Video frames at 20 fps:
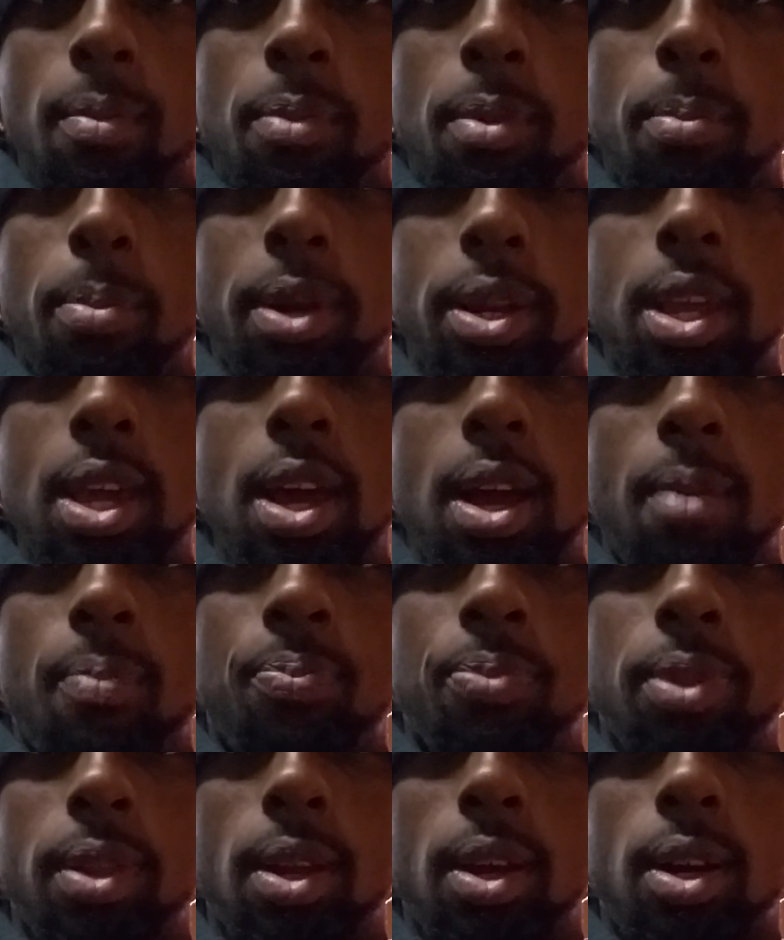But yeah,
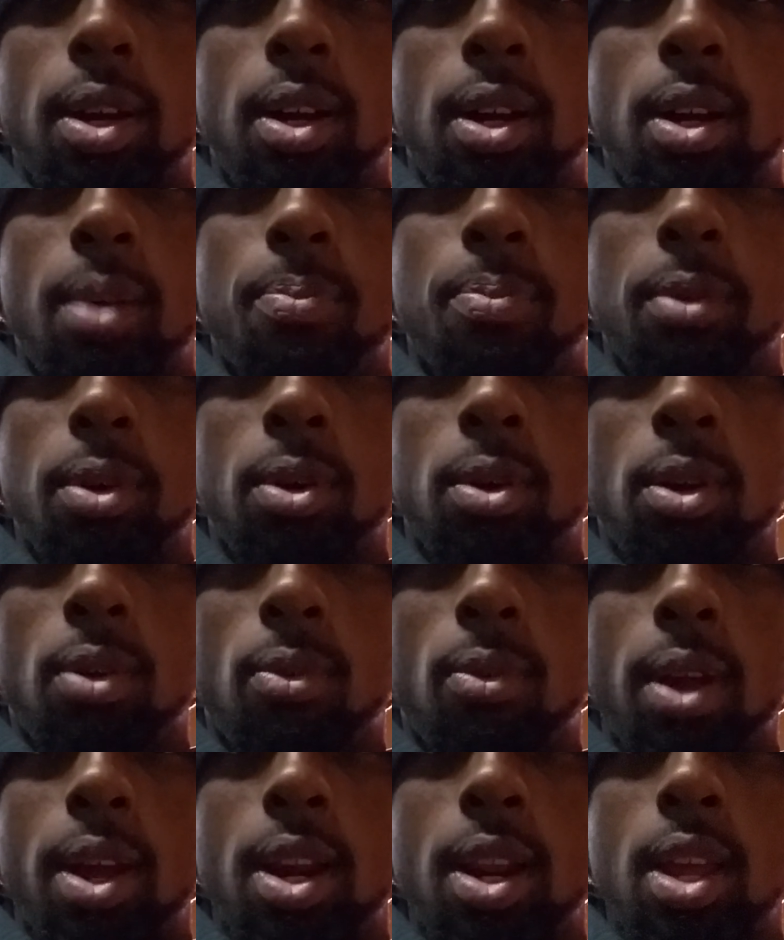on a
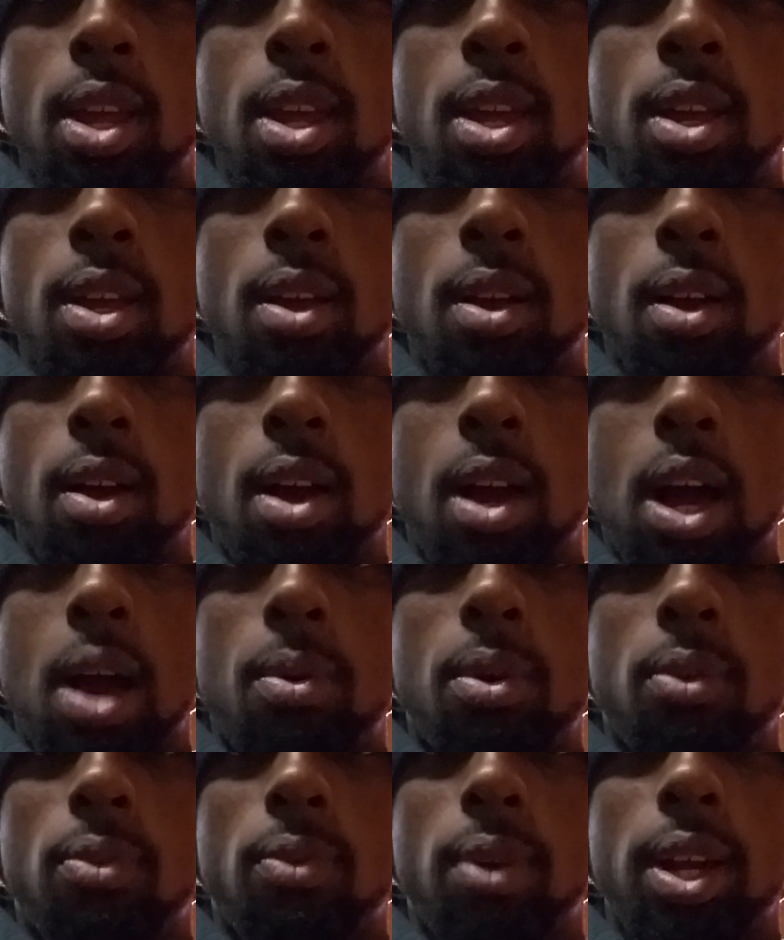rating, I
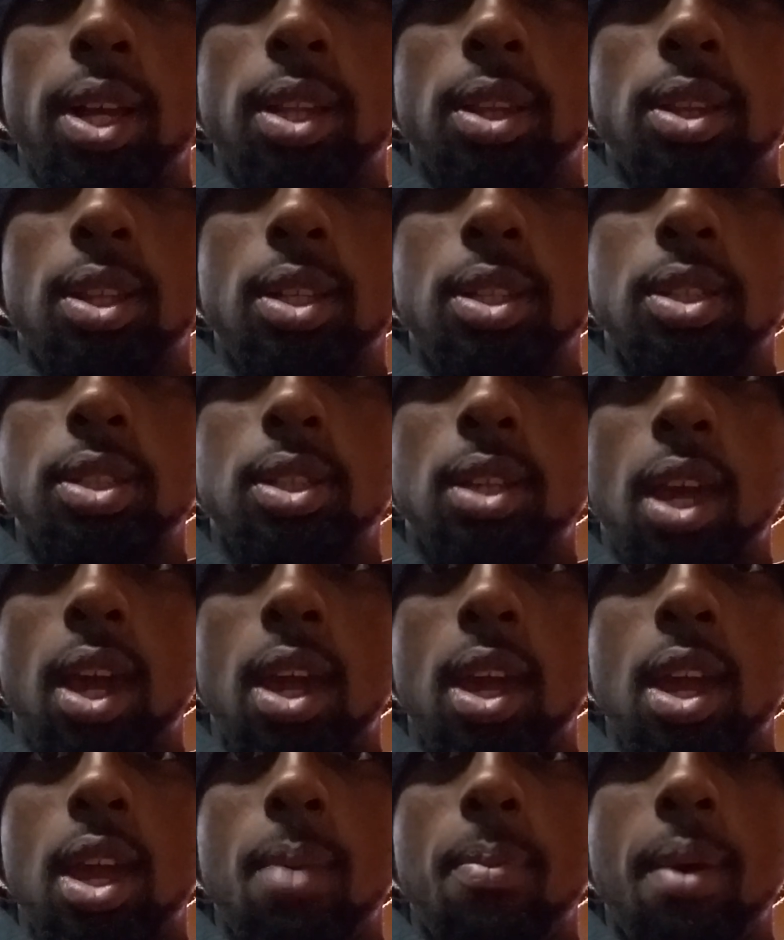would rate this
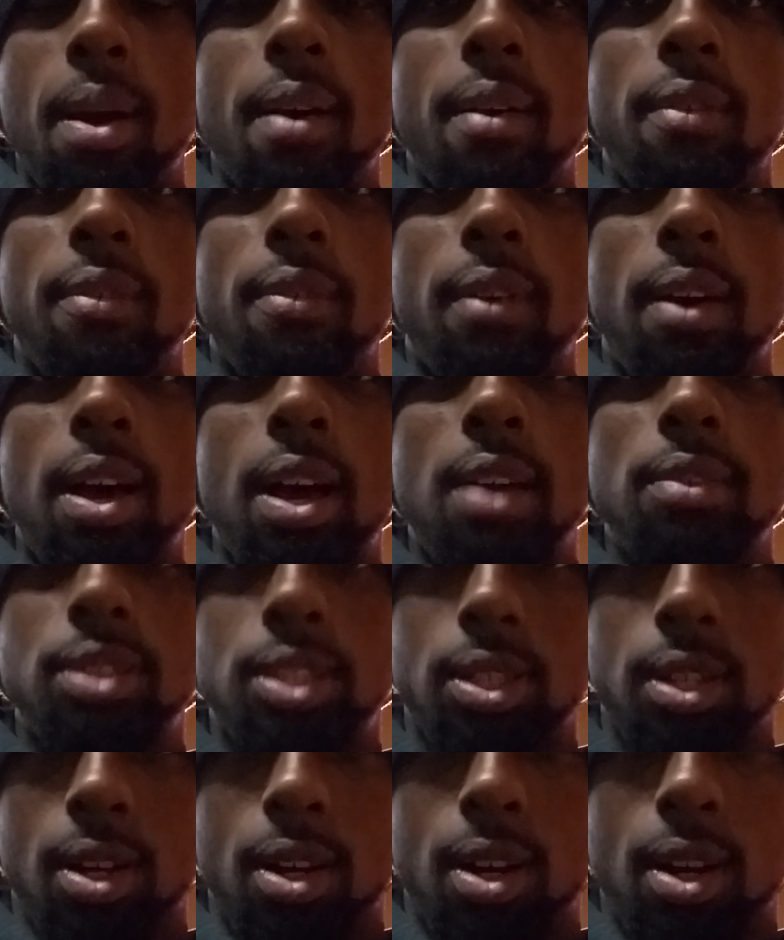game 5
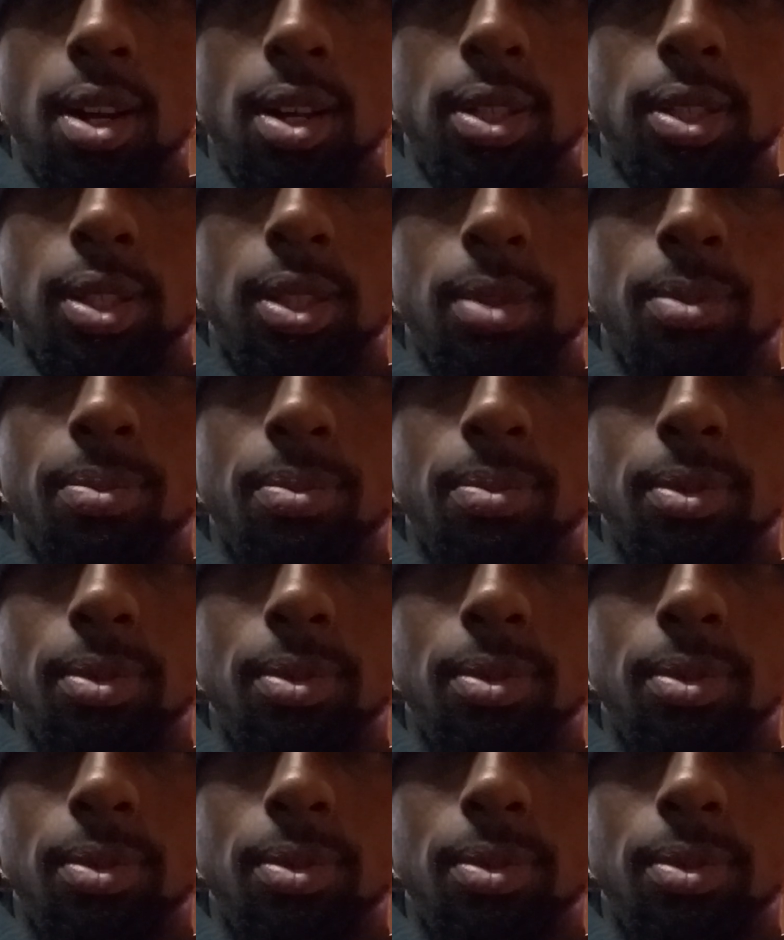stars.